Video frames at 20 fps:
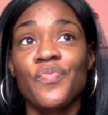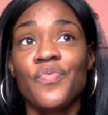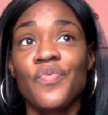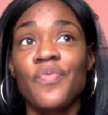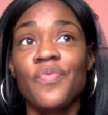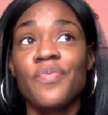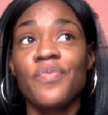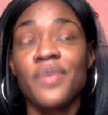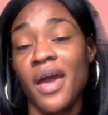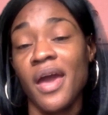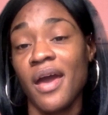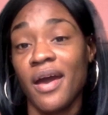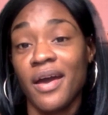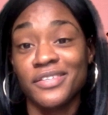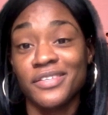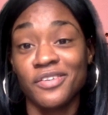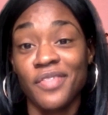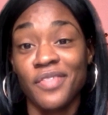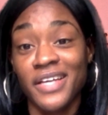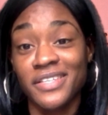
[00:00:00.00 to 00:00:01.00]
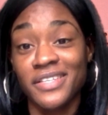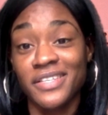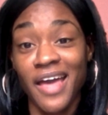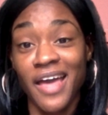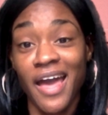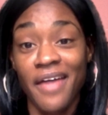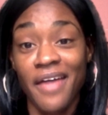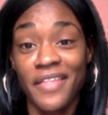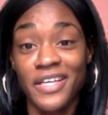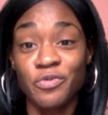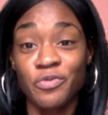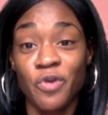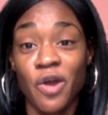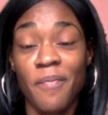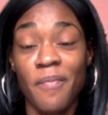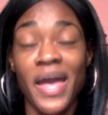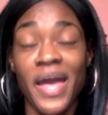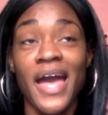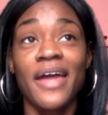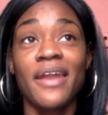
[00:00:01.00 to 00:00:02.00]
yeah, so that's where
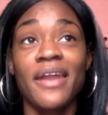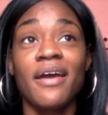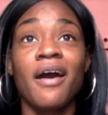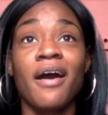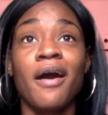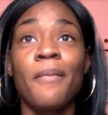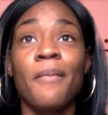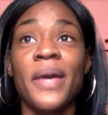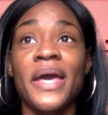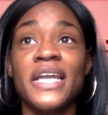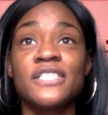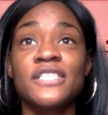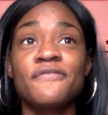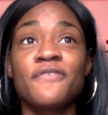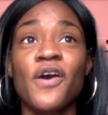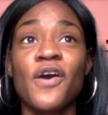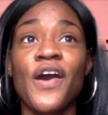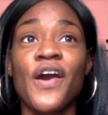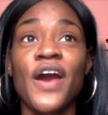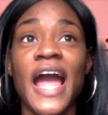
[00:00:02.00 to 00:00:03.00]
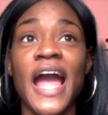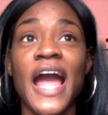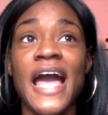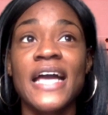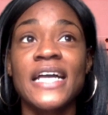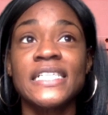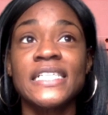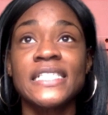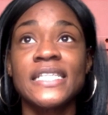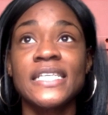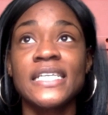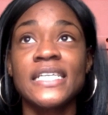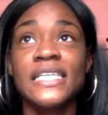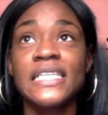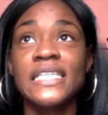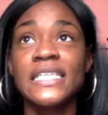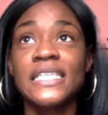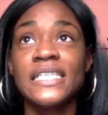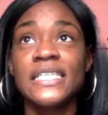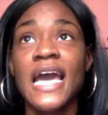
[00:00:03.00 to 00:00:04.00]
I'm at. And as far as
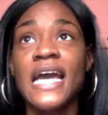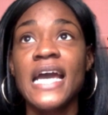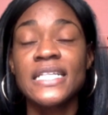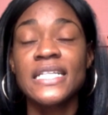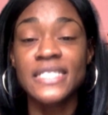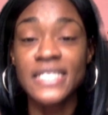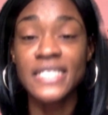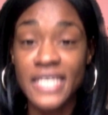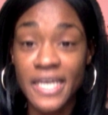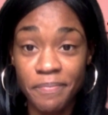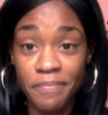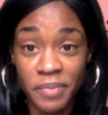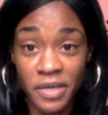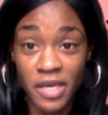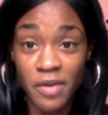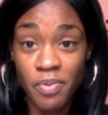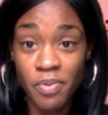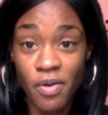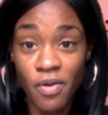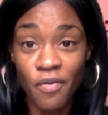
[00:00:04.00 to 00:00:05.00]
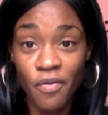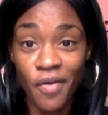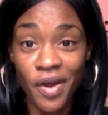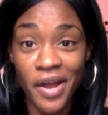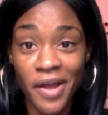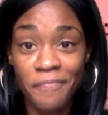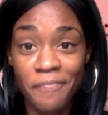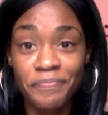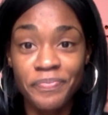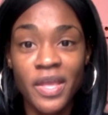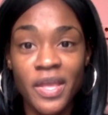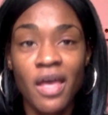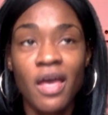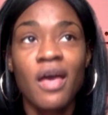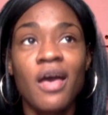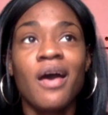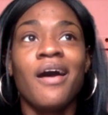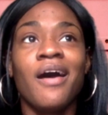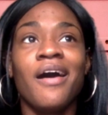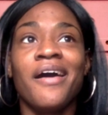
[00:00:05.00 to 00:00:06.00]
the DNP program,
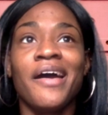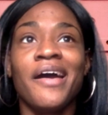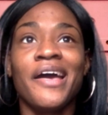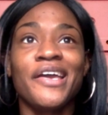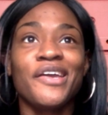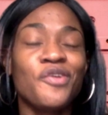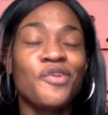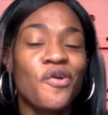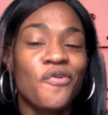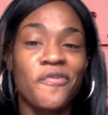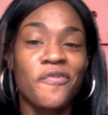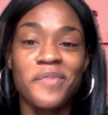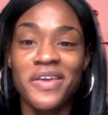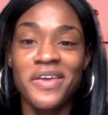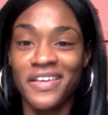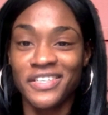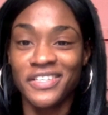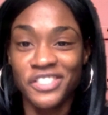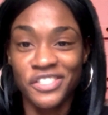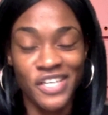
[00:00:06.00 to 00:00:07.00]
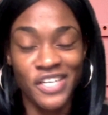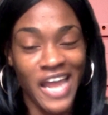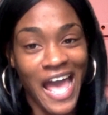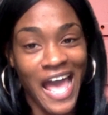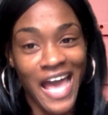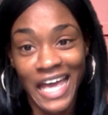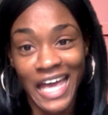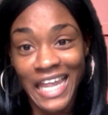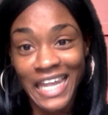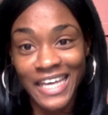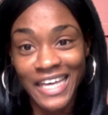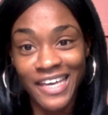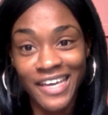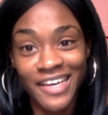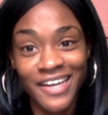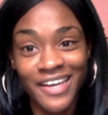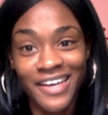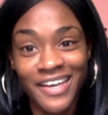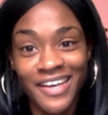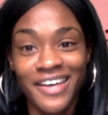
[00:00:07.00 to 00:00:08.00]
for me, that's just an
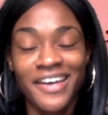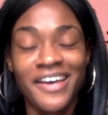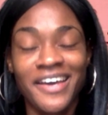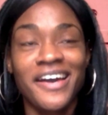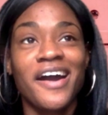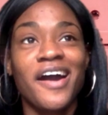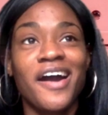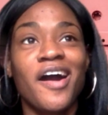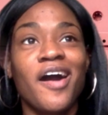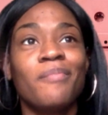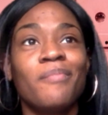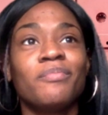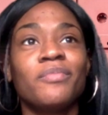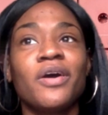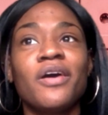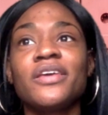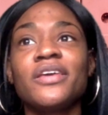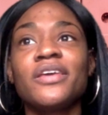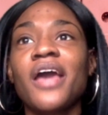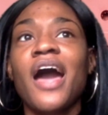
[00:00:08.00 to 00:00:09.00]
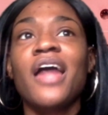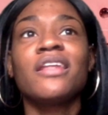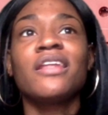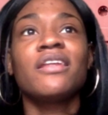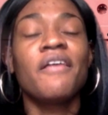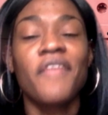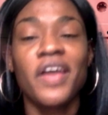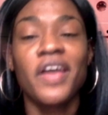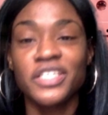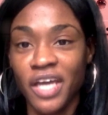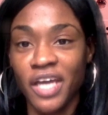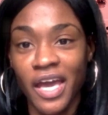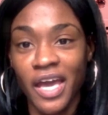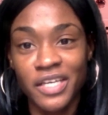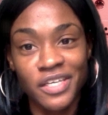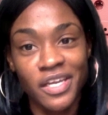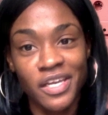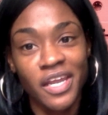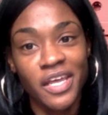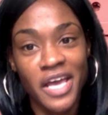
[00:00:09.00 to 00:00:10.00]
accolade. I love
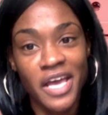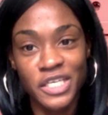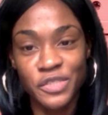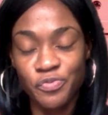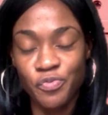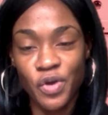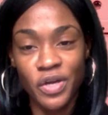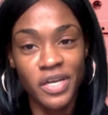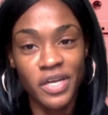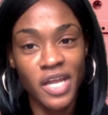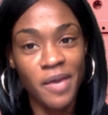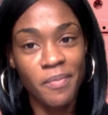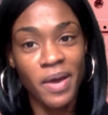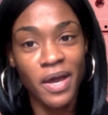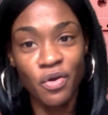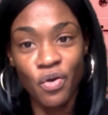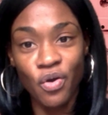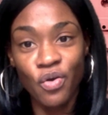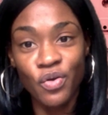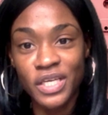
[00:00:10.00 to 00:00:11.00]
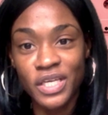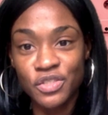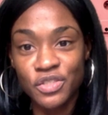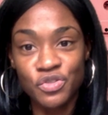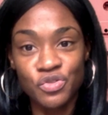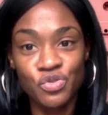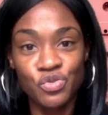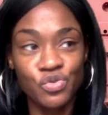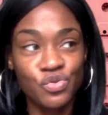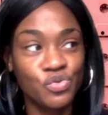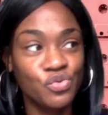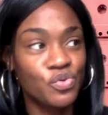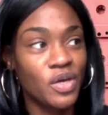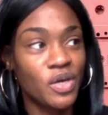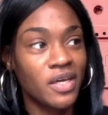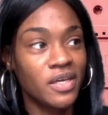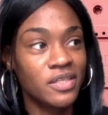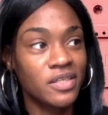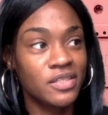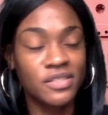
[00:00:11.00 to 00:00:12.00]
education, and yes, one day my goal is to
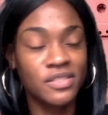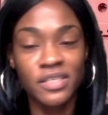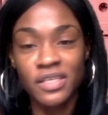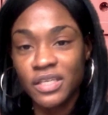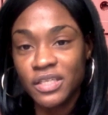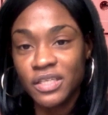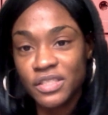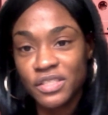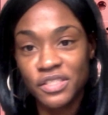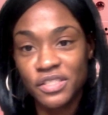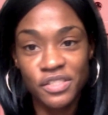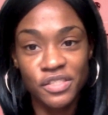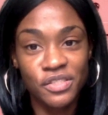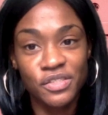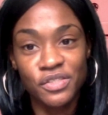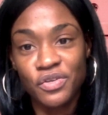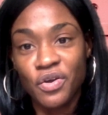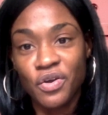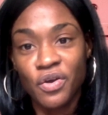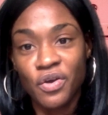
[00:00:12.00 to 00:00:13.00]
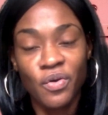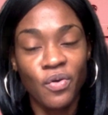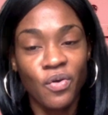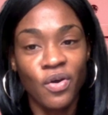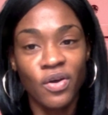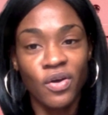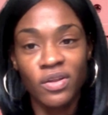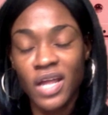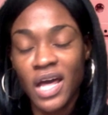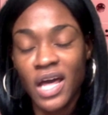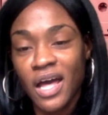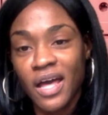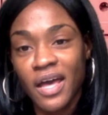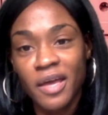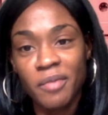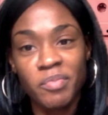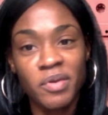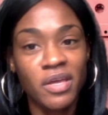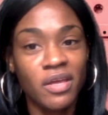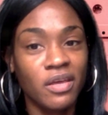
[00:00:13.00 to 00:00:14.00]
teach,
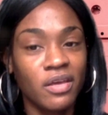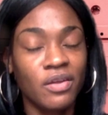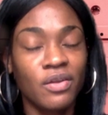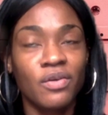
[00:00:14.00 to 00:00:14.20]
online, be,